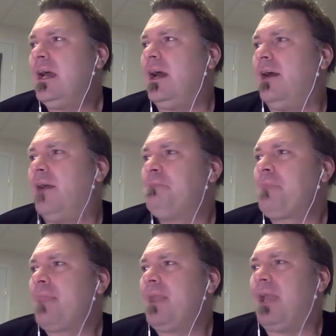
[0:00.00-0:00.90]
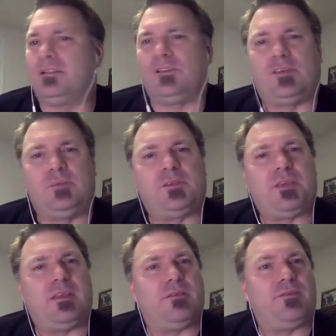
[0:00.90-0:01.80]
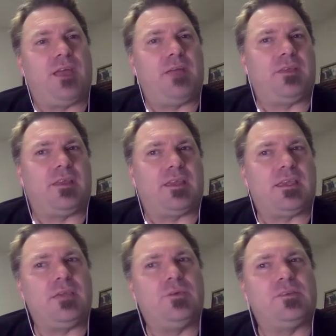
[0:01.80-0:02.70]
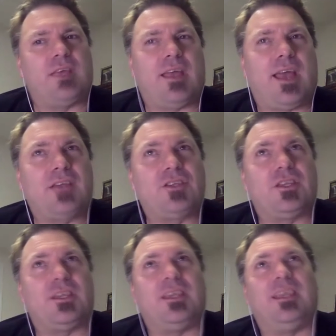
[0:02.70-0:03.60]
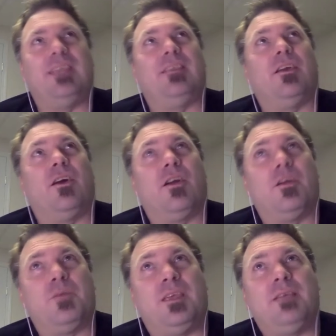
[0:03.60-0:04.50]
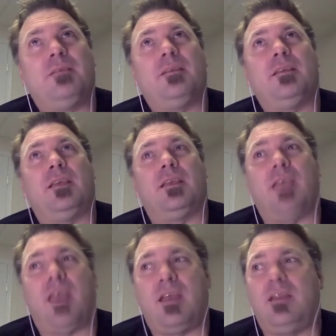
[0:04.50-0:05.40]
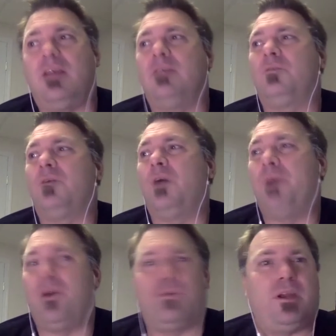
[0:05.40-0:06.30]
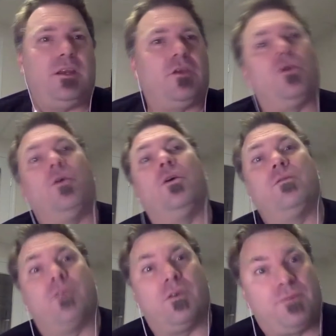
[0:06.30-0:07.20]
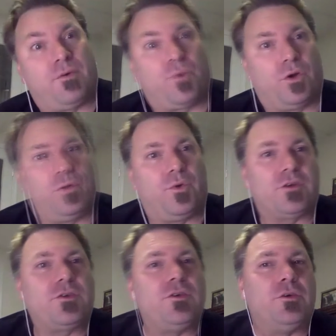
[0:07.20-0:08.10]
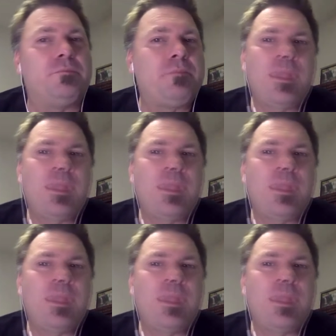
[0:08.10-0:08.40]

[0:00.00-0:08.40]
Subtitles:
And it just seems to be in the family. Like he was actually in the army in Canada, about ready to go over for World War II.